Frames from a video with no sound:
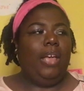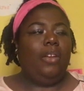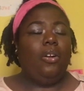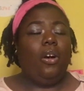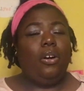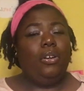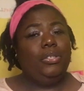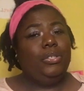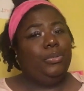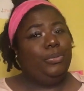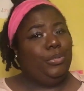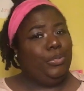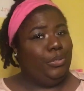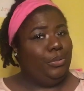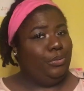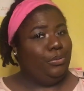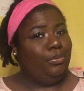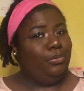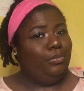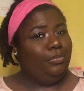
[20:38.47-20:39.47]
also
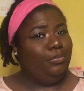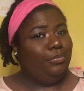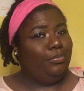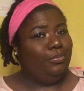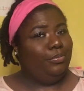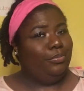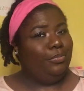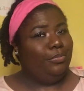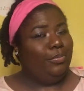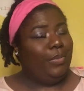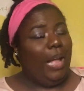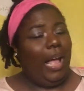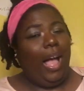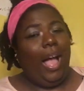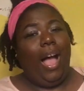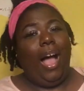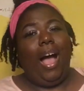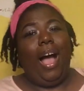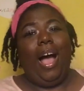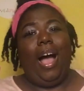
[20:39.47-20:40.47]
too,
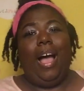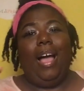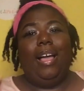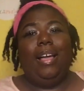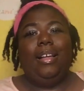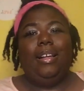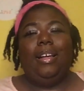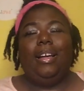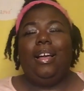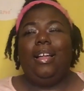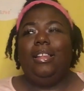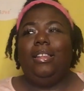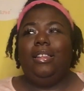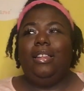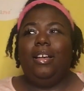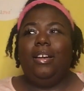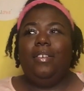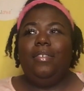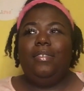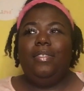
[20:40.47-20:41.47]
I
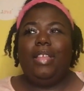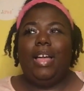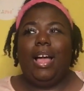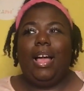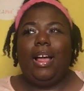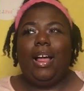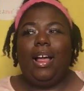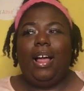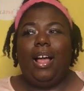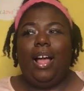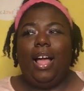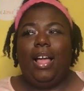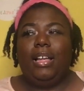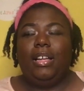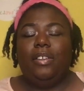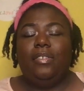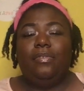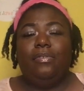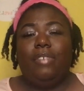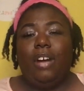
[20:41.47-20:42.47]
love that I
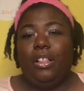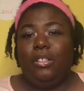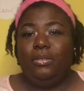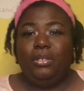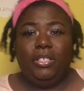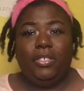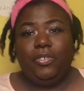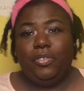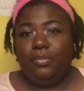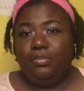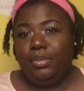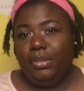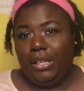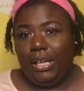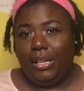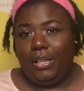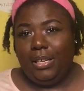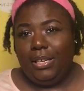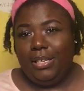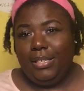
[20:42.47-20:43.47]
can follow different
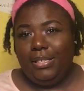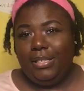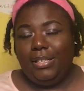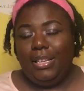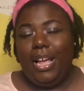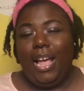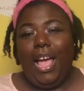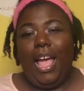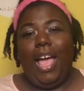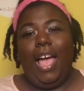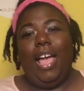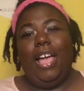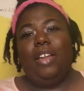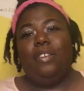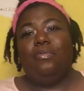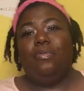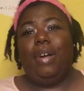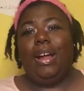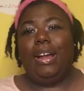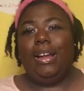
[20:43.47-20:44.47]
playlists,
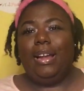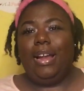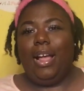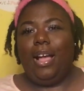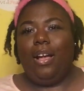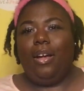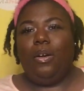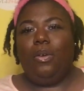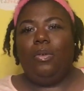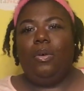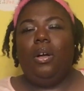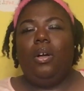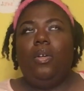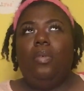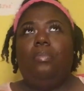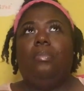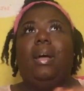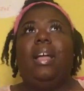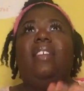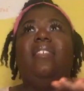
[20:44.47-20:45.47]
and right now
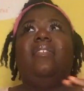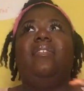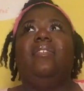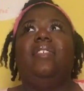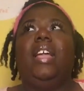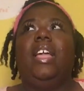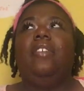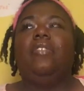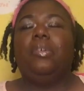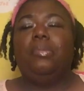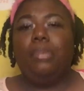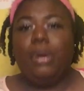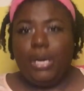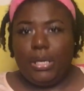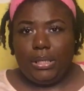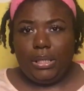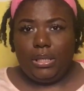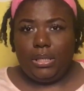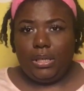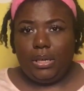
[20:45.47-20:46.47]
my favorite
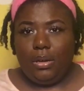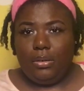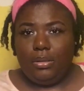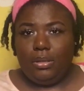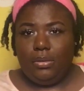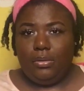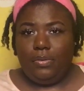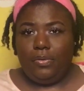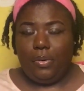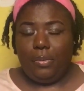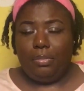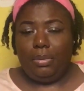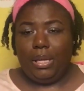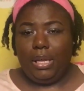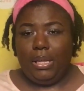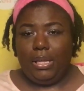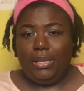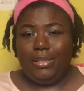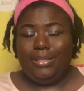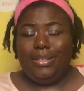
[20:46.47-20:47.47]
person to go to for
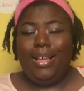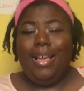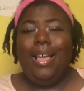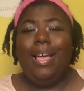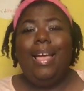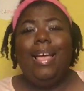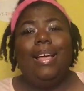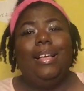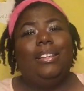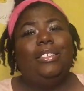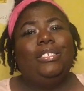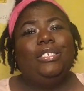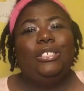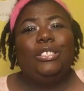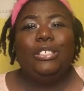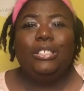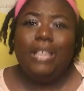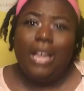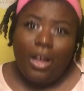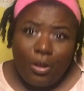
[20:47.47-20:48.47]
playlists is
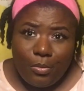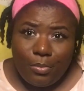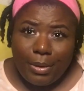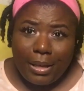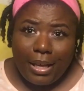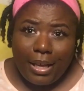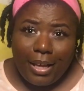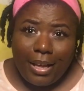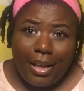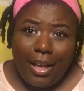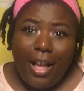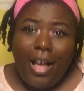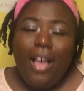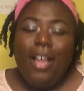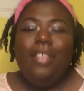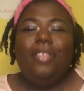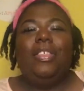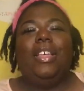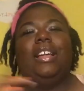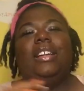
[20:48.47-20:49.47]
Shelby.
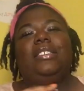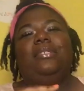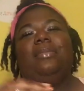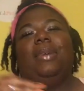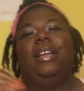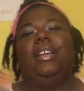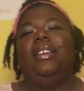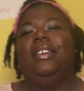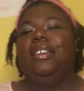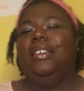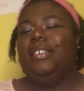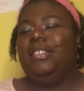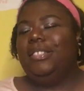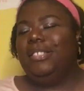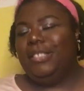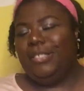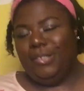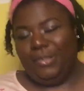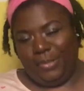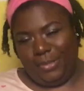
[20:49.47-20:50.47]
That is my
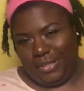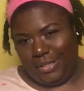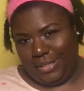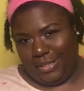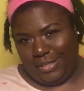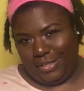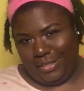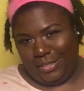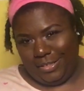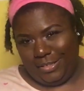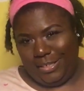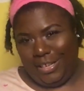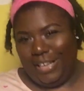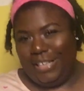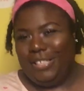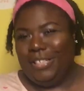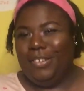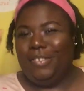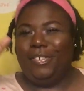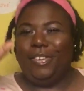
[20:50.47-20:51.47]
good soul sister. You
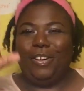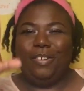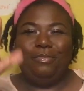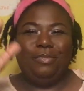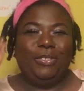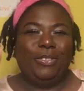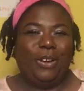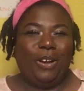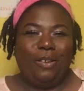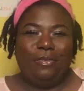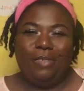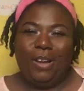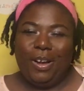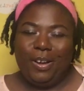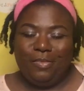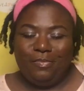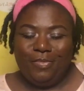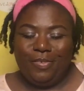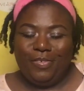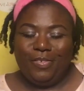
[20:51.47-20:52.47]
guys have heard me talk about
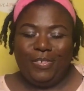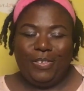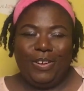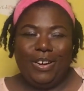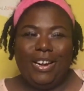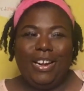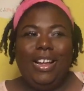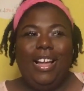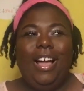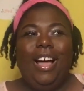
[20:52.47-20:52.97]
her before.